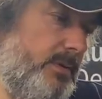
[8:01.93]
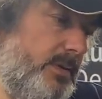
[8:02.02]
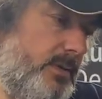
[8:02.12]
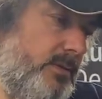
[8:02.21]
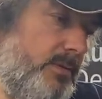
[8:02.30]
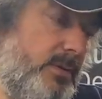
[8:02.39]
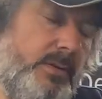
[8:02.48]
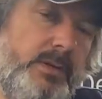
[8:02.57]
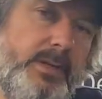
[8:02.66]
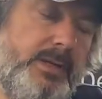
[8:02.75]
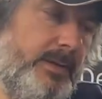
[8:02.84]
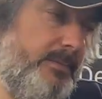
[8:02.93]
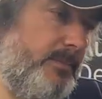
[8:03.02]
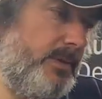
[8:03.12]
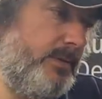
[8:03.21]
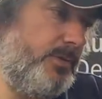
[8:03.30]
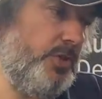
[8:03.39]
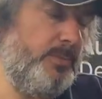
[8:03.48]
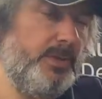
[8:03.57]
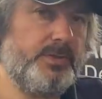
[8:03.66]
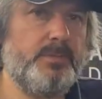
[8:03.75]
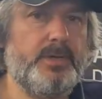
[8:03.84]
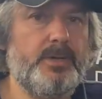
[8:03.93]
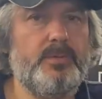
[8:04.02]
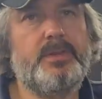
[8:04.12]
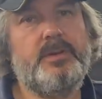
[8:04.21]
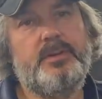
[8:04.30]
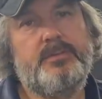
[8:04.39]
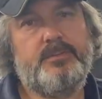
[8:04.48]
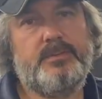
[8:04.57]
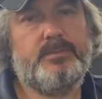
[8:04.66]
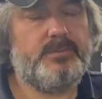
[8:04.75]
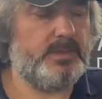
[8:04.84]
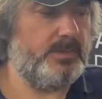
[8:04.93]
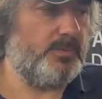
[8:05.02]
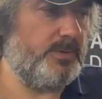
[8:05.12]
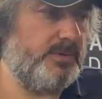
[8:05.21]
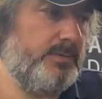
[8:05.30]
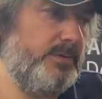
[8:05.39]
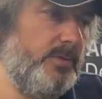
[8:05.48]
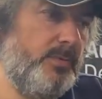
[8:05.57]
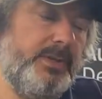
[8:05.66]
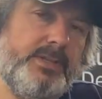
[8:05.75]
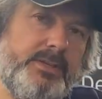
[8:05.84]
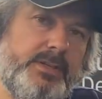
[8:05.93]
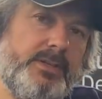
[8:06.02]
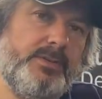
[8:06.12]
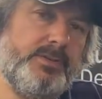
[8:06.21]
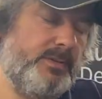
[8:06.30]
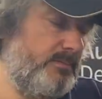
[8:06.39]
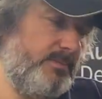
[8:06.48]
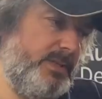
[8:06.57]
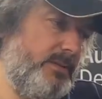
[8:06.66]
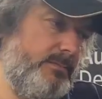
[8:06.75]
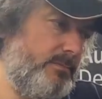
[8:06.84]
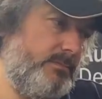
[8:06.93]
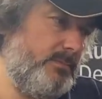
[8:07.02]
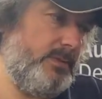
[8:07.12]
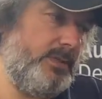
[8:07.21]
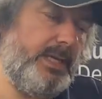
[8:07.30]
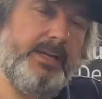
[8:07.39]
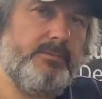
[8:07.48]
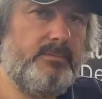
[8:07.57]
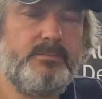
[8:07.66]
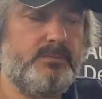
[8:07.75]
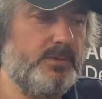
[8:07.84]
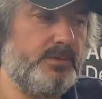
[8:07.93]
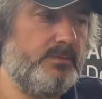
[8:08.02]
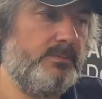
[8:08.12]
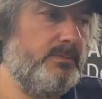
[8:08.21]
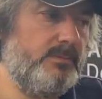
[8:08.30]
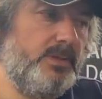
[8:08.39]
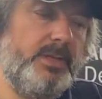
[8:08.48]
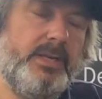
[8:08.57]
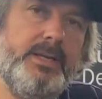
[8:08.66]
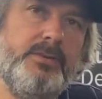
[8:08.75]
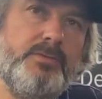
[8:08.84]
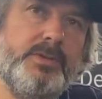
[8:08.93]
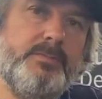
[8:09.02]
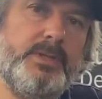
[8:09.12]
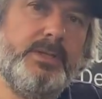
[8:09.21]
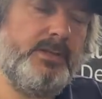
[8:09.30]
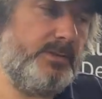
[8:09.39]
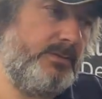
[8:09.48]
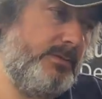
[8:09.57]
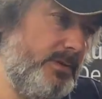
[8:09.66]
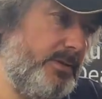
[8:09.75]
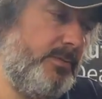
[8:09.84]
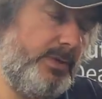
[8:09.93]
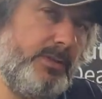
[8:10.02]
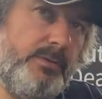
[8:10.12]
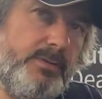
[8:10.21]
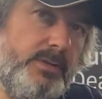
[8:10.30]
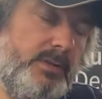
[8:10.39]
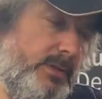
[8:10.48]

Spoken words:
you know, dubious about whether it would do what it says it does. But again, none of that interests me. I know what it does.